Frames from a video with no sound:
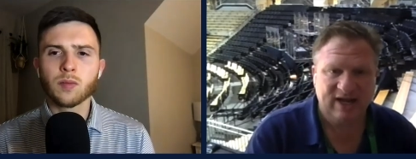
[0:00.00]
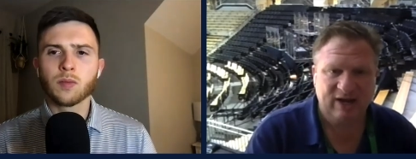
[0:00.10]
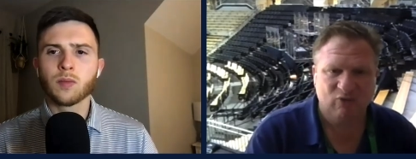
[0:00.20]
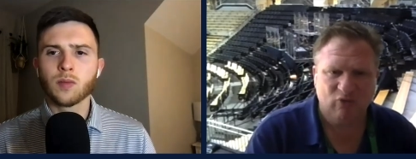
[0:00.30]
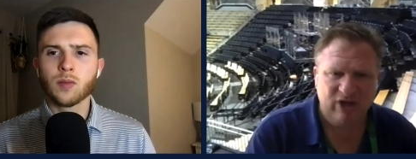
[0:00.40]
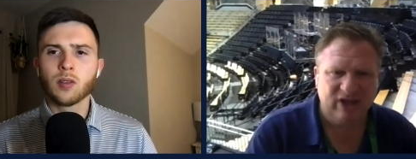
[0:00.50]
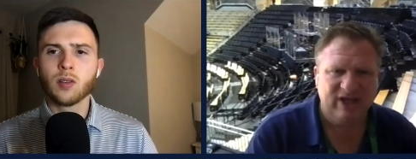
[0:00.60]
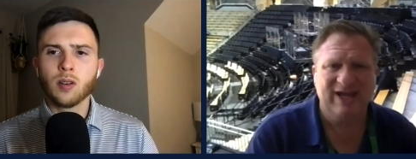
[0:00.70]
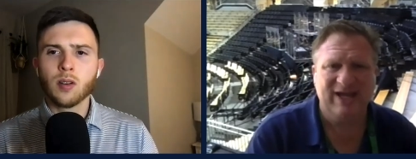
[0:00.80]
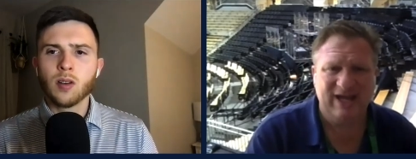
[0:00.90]
Speaker 1: and
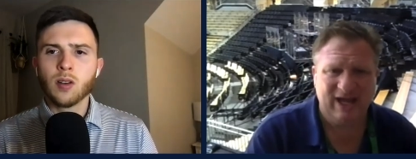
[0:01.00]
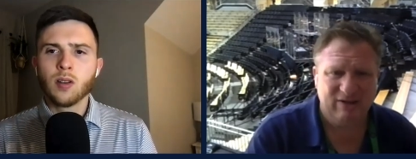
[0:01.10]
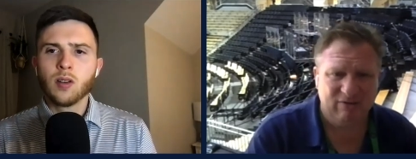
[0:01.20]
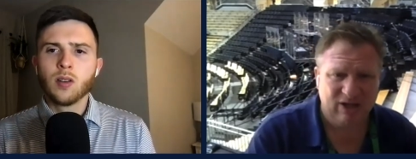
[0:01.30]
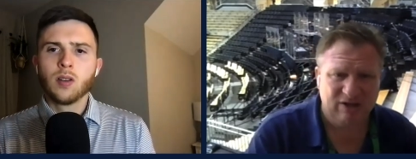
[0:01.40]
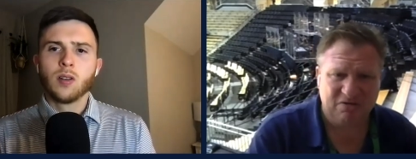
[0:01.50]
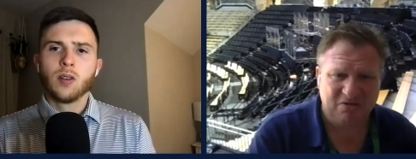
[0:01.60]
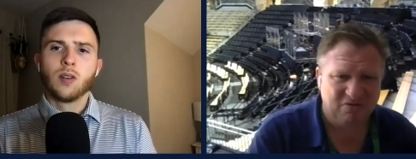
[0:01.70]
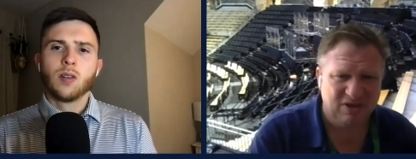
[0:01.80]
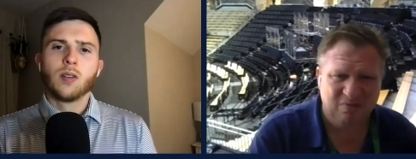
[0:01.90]
really in a, in a
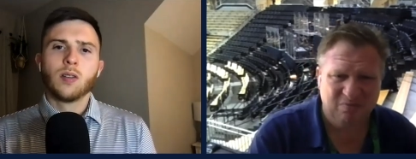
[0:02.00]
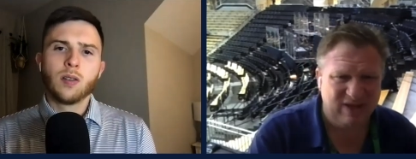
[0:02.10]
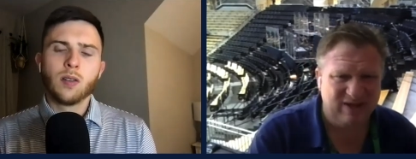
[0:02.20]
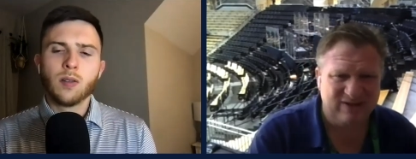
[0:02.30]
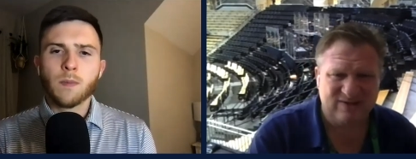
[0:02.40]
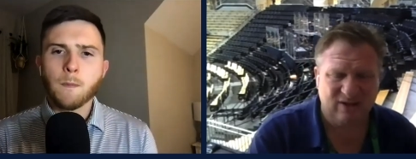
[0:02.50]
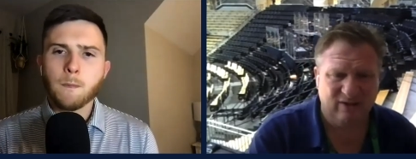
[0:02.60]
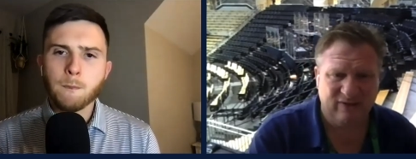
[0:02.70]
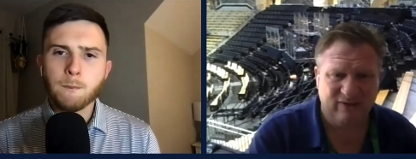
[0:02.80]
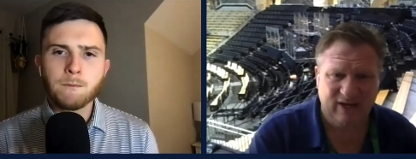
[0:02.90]
in the midst
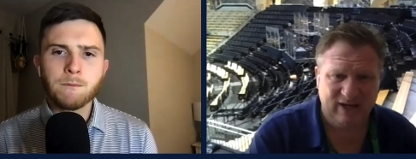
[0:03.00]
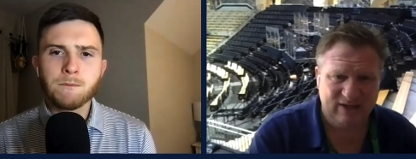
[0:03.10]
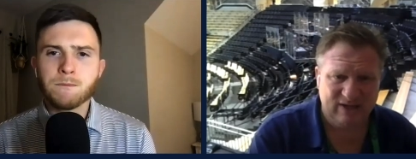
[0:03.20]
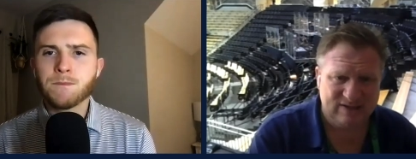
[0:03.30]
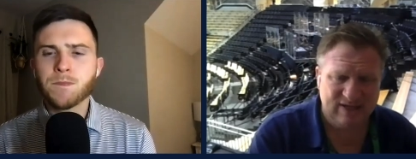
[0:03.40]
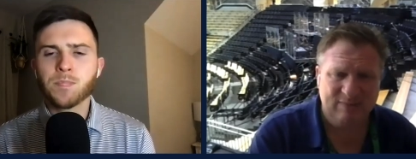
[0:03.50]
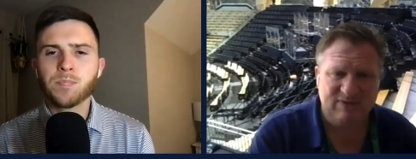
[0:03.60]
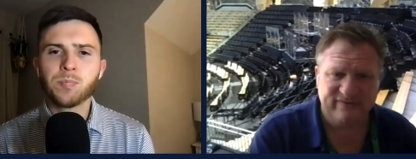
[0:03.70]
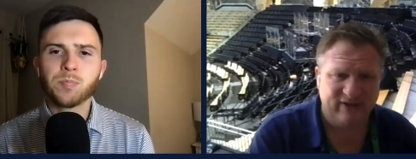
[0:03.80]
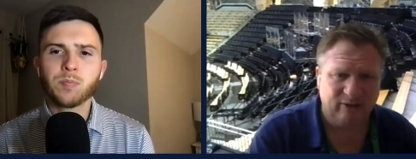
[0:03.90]
of a
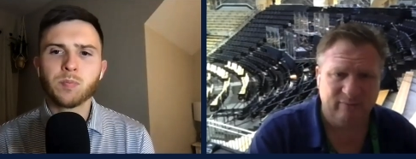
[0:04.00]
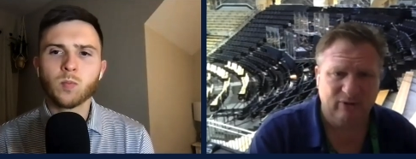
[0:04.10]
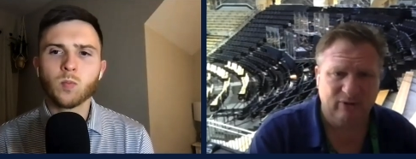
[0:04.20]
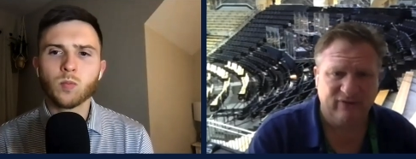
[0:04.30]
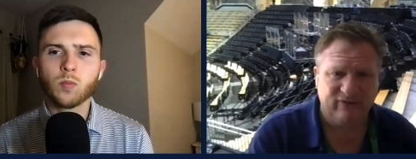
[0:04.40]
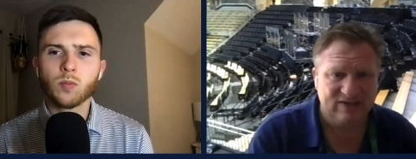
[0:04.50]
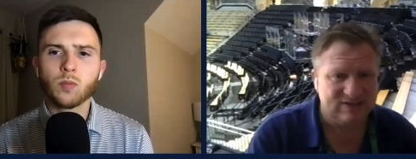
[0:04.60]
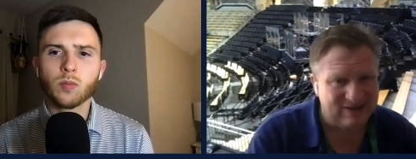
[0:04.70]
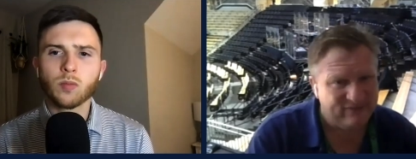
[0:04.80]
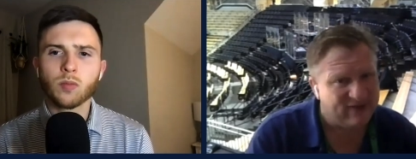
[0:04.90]
deep developmental phase,
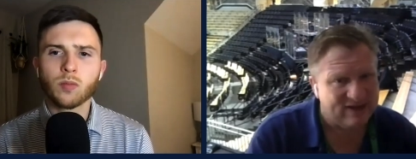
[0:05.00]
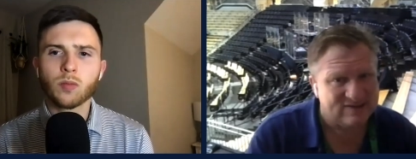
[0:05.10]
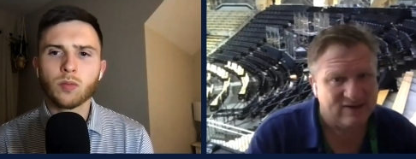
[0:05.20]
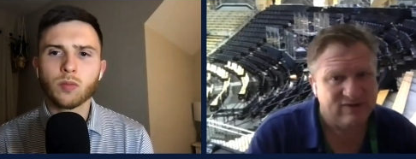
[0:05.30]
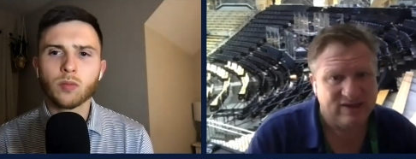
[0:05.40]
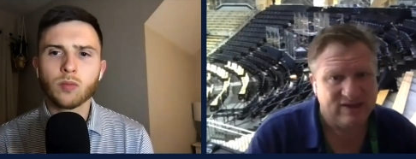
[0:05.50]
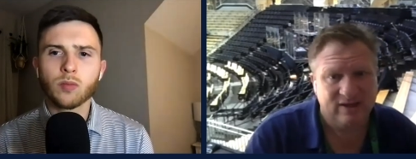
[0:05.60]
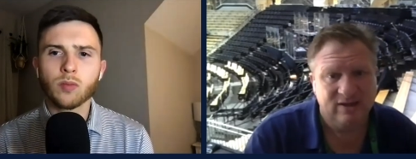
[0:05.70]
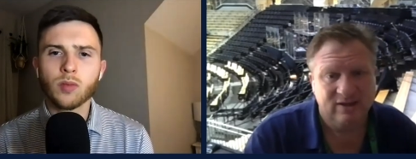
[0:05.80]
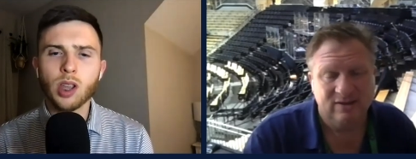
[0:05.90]
it affects everything.
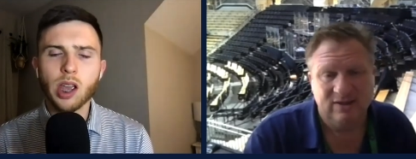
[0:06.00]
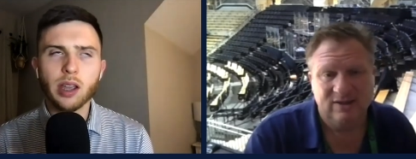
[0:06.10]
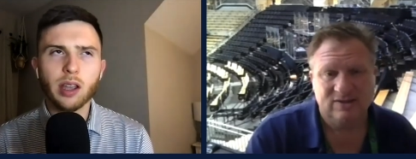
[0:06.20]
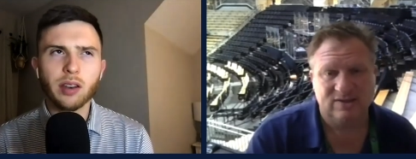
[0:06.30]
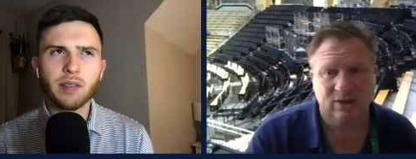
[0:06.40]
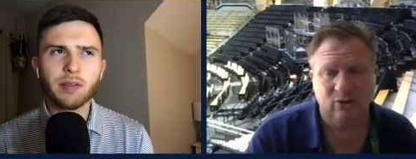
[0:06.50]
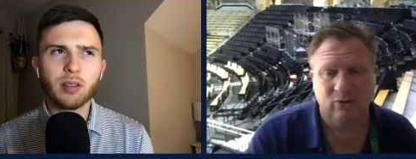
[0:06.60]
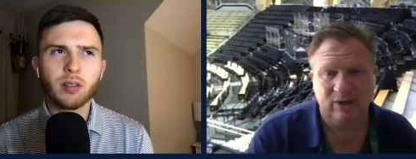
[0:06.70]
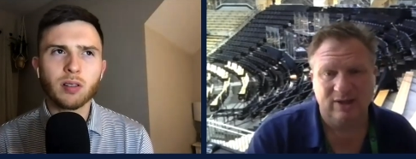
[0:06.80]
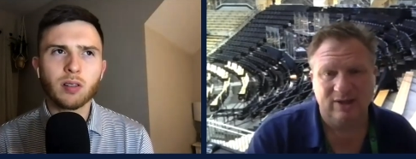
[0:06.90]
Speaker 2: Yeah, yeah,
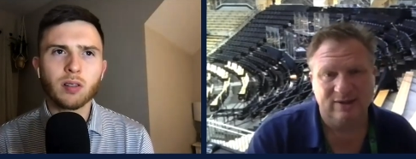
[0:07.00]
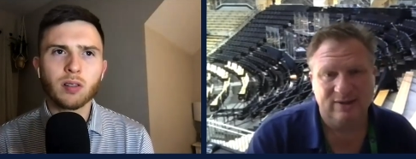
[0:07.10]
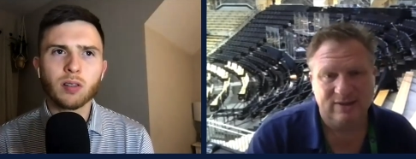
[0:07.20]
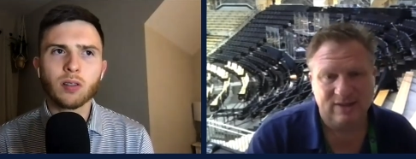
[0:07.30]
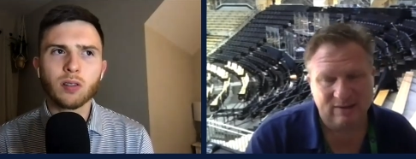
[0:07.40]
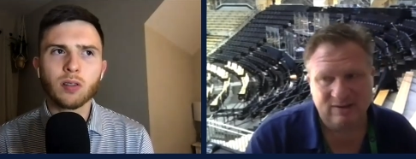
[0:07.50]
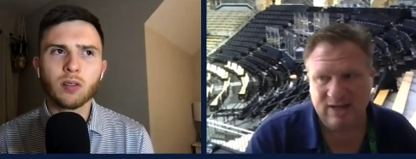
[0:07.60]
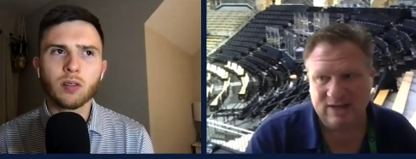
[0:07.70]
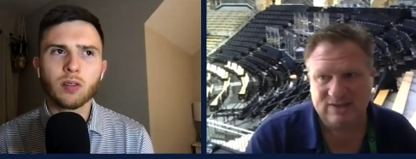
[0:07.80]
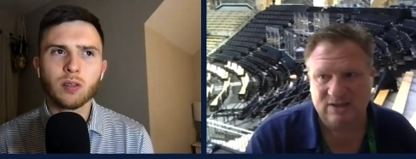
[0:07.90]
definitely.
Speaker 1: So,
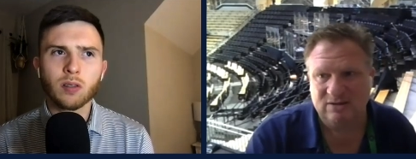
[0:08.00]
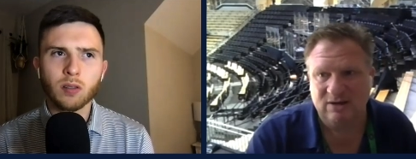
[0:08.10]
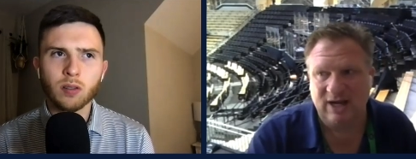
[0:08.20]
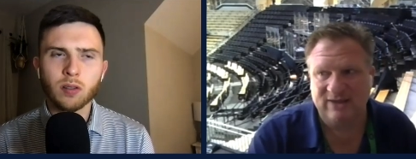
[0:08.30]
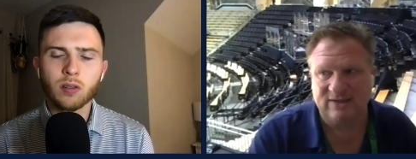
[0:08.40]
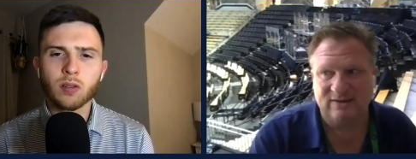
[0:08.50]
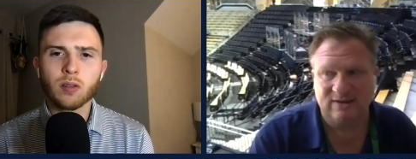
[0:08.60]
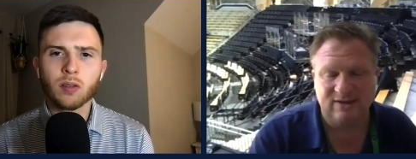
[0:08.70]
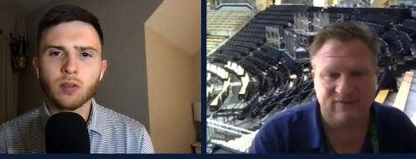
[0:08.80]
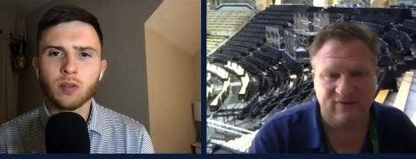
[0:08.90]
next year, I,
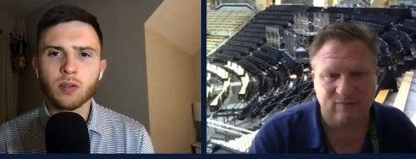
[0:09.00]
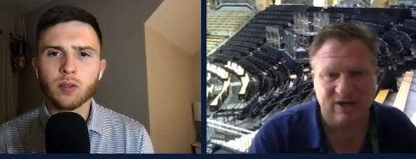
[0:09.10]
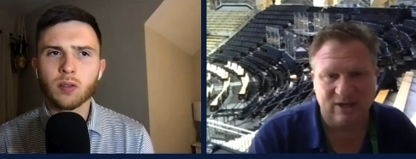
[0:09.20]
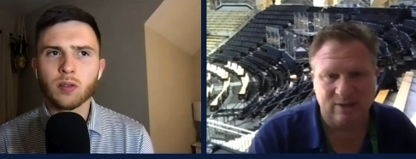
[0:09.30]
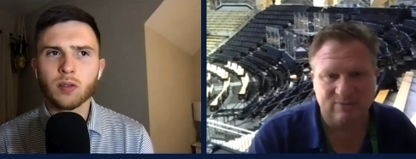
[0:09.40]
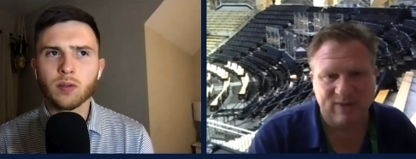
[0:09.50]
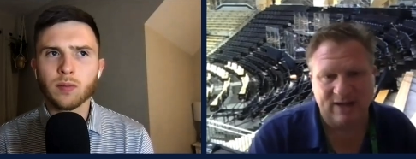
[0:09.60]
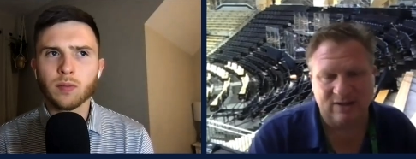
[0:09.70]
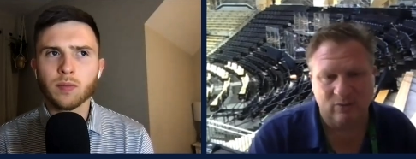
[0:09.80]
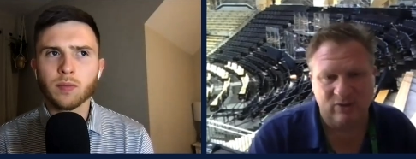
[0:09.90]
if everybody comes
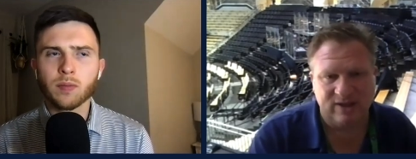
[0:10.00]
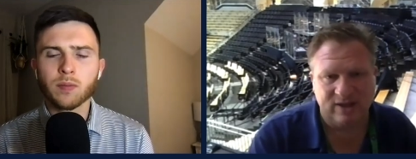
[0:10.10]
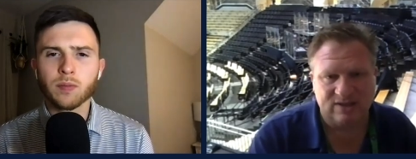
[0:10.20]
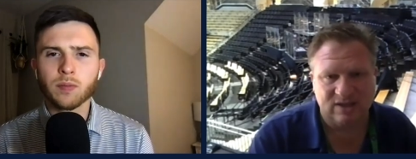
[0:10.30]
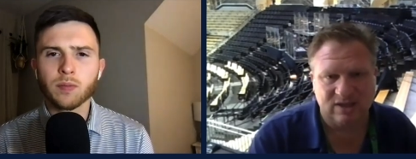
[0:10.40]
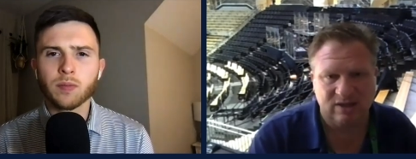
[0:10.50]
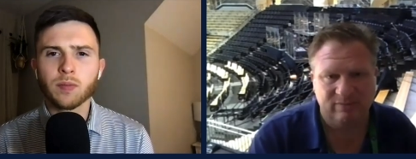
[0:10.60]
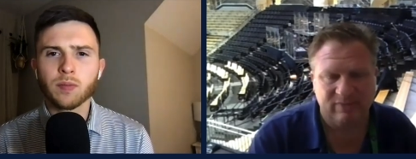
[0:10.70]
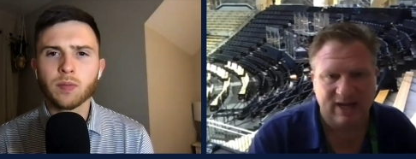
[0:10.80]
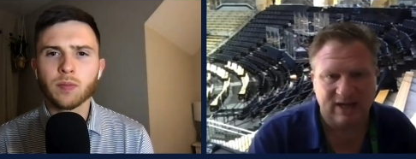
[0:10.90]
back that we think is going to
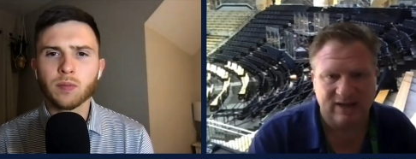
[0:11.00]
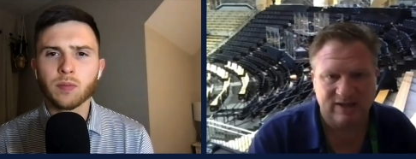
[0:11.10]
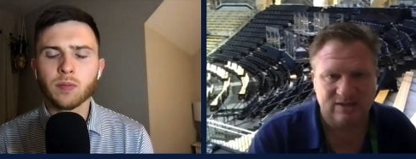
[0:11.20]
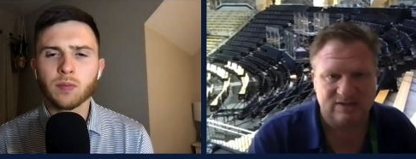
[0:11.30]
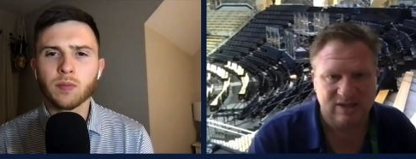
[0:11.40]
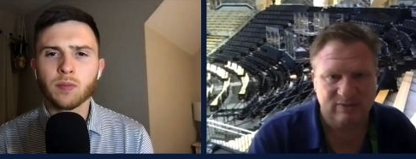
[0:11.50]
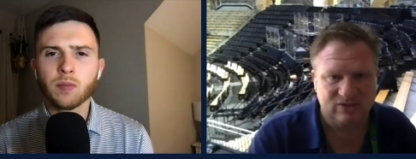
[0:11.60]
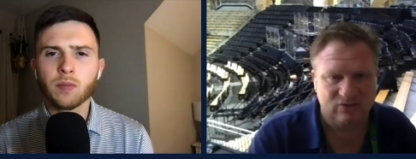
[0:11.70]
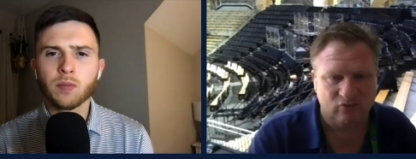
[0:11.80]
come back, I think this team has a